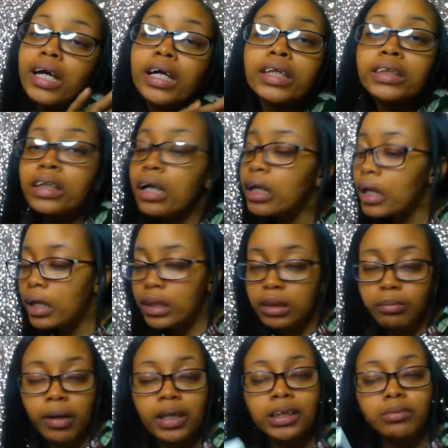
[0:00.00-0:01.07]
It sounds like it's
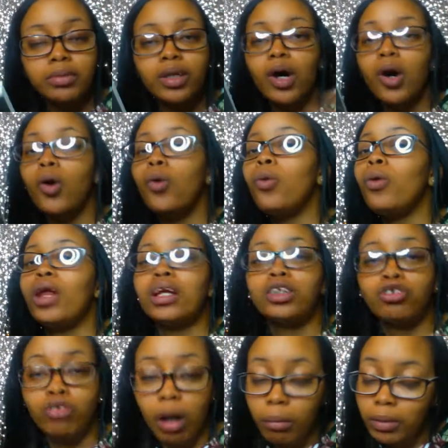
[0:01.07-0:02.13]
about to be a whole lot
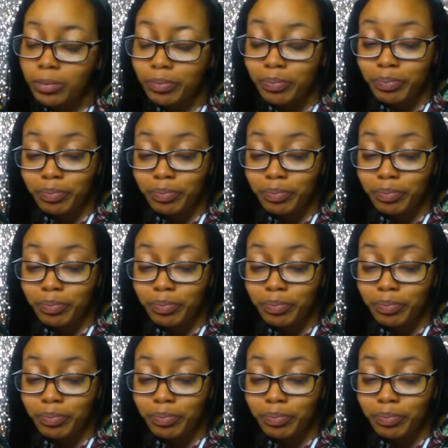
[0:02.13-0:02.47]
of drama.